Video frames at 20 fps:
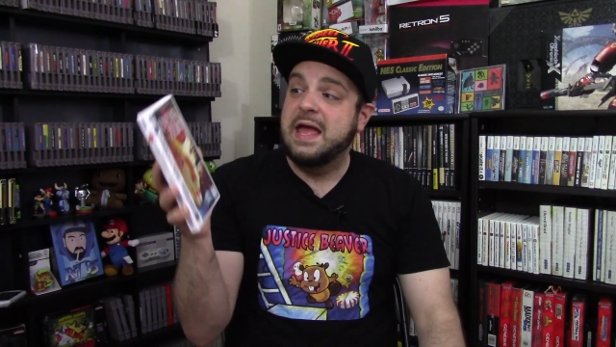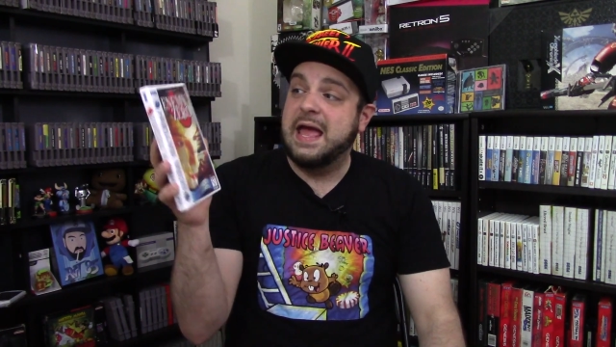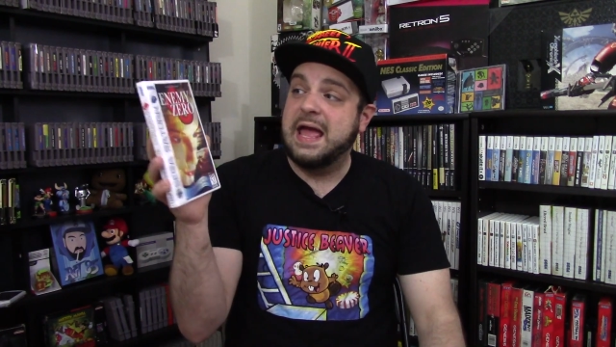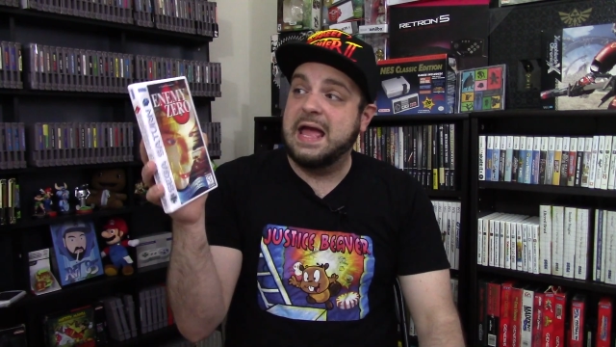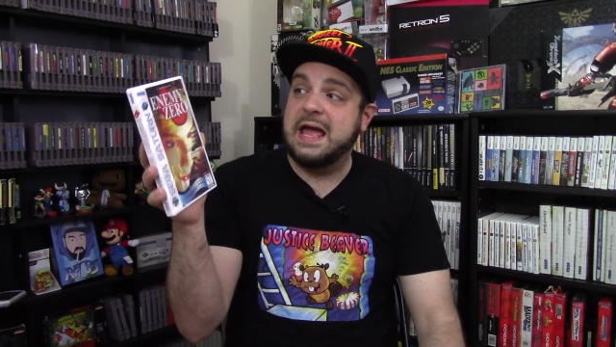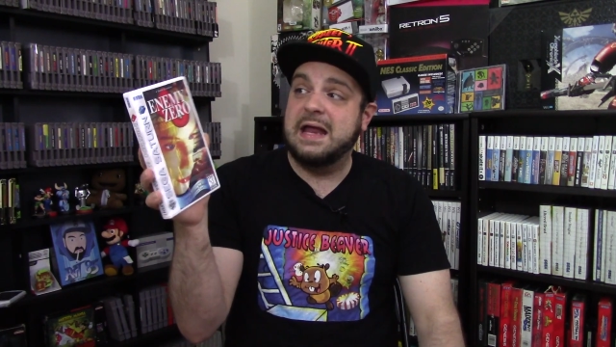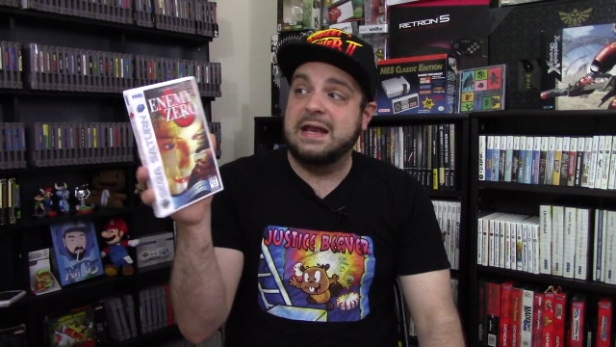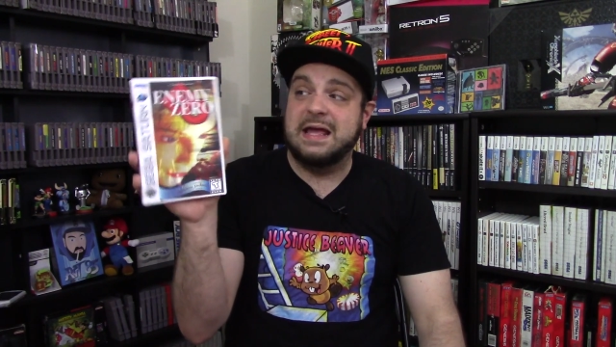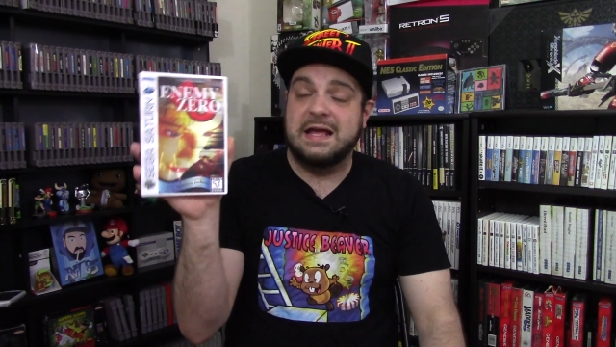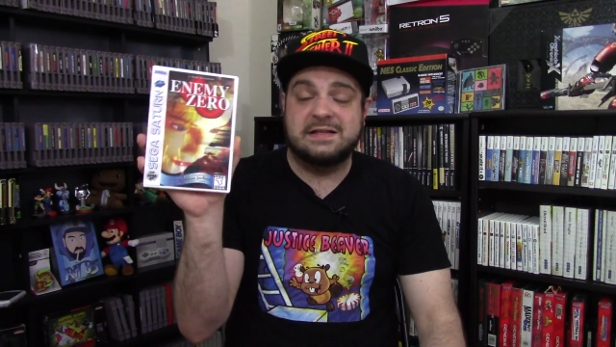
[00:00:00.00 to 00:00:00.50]

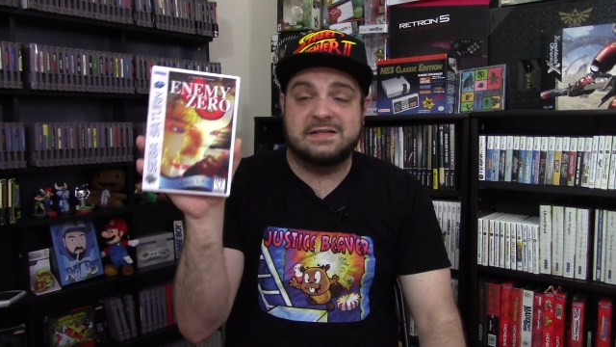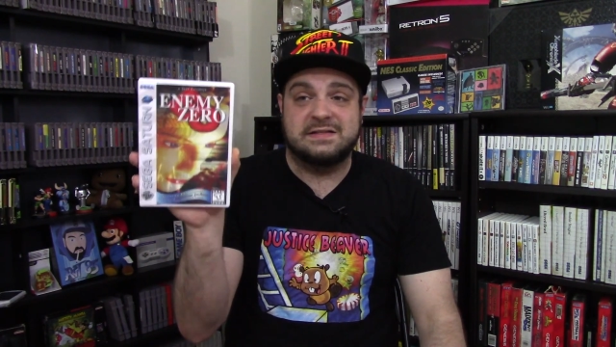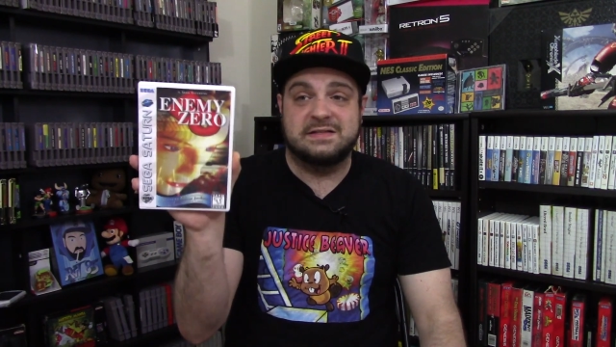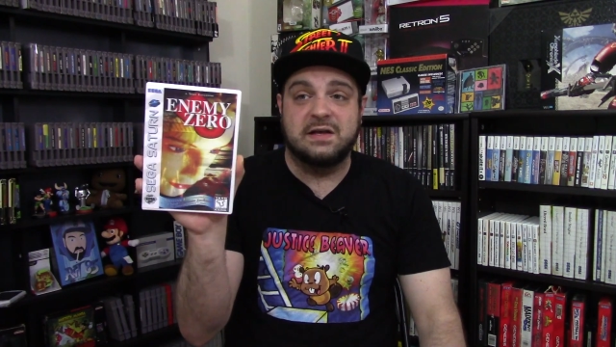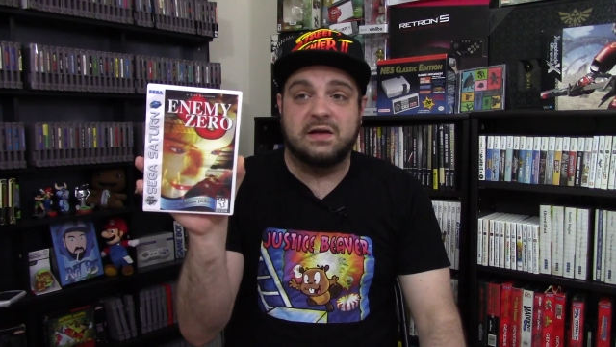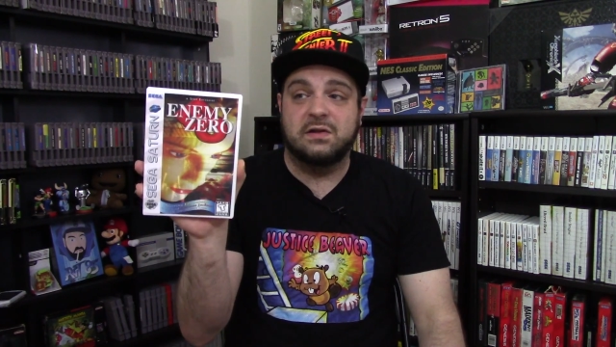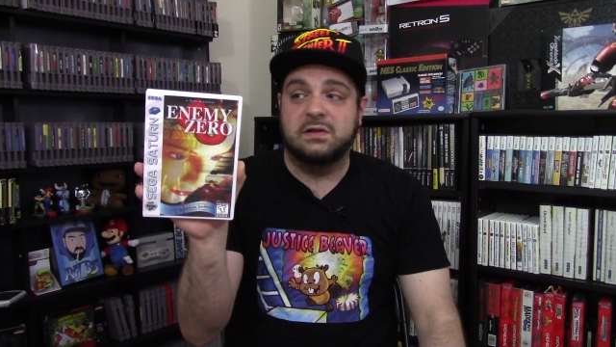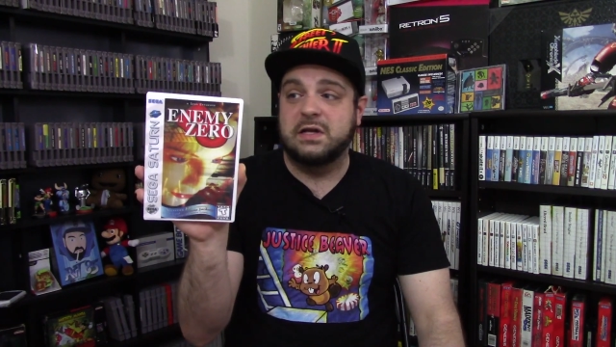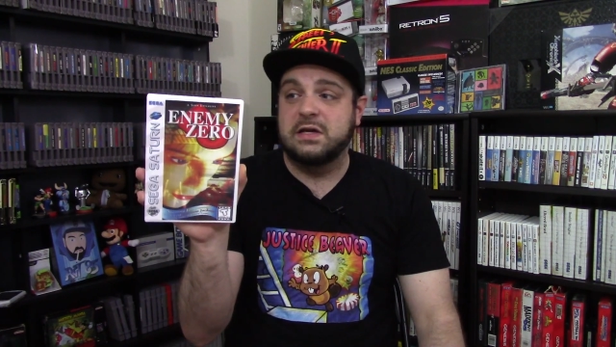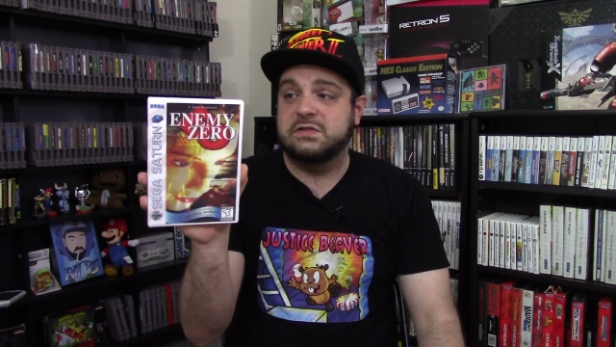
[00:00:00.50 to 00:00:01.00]
and it
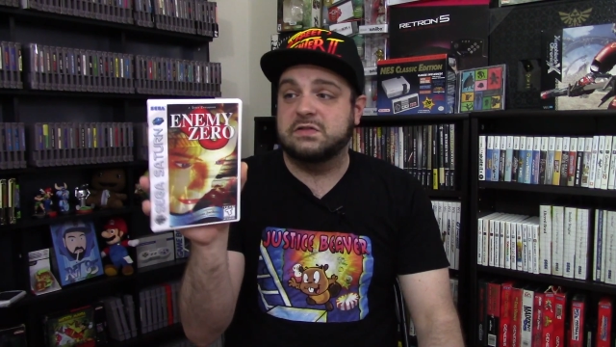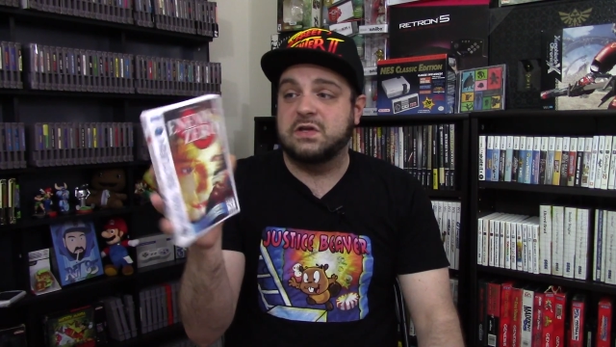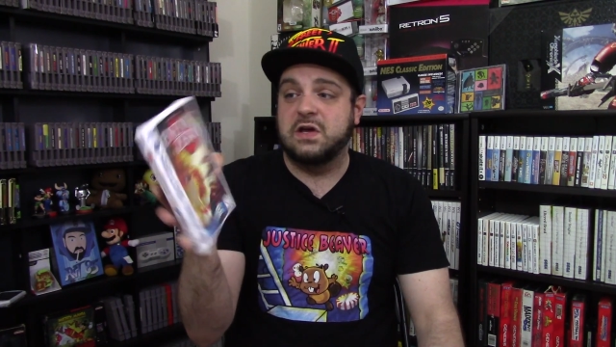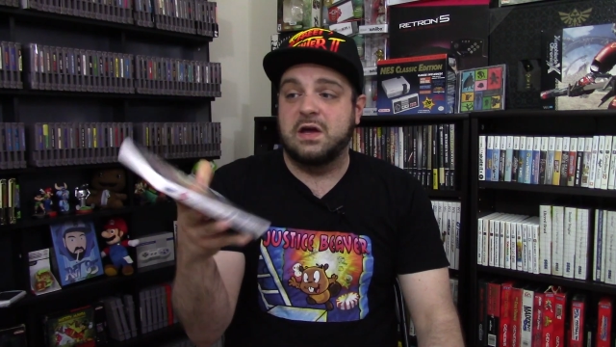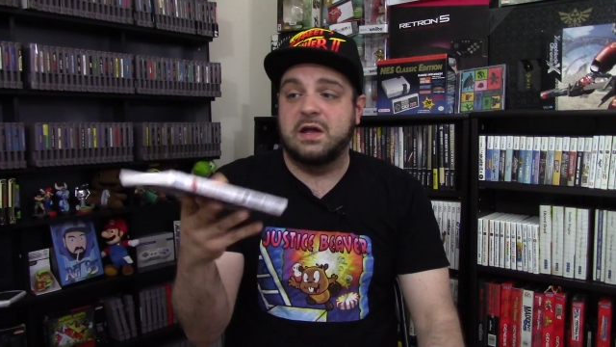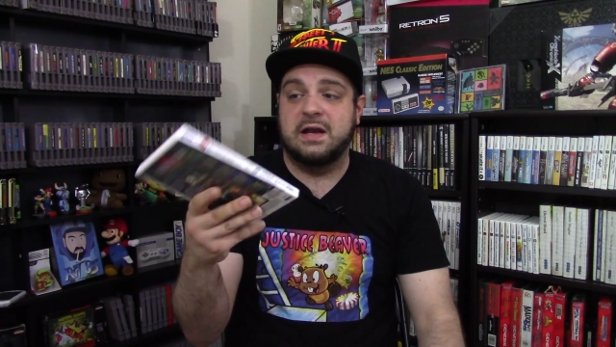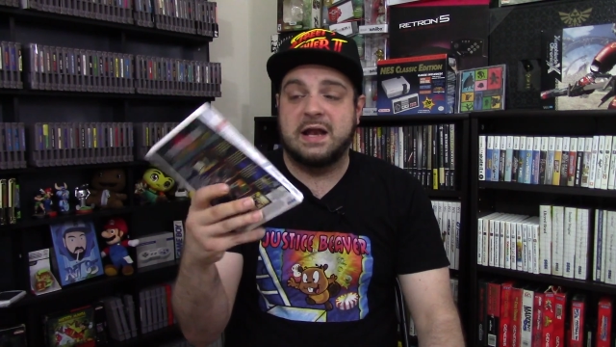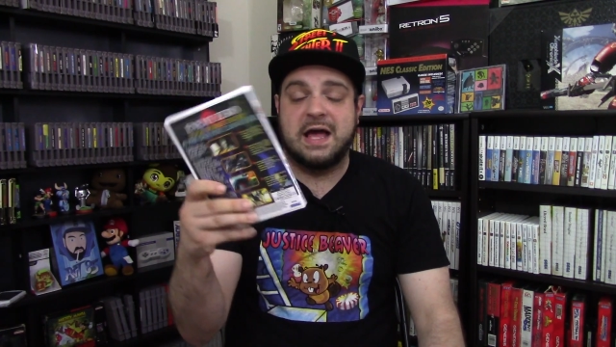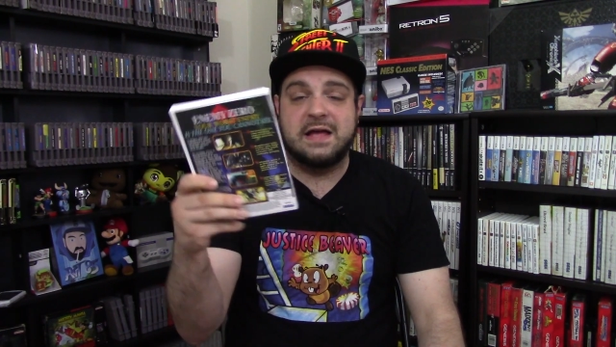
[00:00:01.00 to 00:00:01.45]
still looks good.